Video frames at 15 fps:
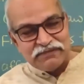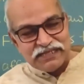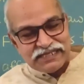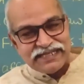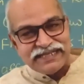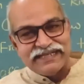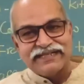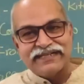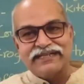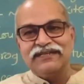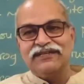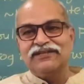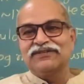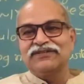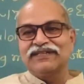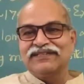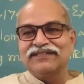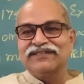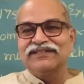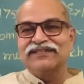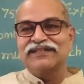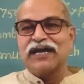material on
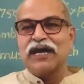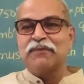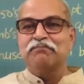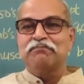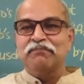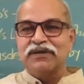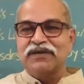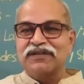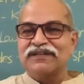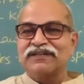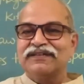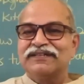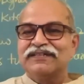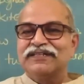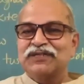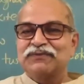other, amber,